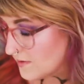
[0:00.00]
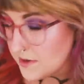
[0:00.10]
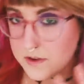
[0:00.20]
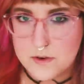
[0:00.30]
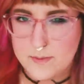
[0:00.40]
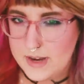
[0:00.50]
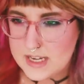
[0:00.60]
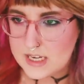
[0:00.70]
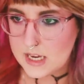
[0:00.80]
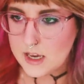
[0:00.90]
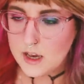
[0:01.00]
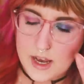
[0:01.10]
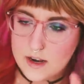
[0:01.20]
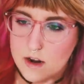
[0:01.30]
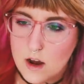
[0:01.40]
It was a little messy
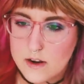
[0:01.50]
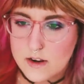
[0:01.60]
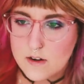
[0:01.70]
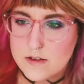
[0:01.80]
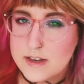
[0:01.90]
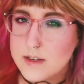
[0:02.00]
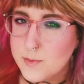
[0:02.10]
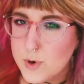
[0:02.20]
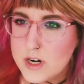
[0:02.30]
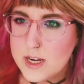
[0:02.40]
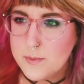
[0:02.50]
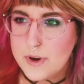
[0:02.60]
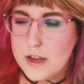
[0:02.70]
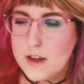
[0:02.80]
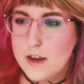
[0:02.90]
and not nearly as pretty,
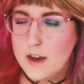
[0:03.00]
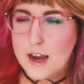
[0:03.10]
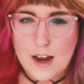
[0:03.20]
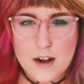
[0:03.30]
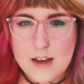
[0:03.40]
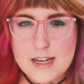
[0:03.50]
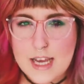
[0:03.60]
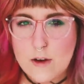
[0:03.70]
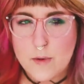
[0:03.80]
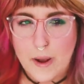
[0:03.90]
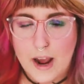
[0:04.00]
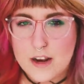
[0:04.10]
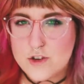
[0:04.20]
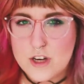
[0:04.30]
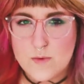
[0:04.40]
but I kind of liked the outer packaging.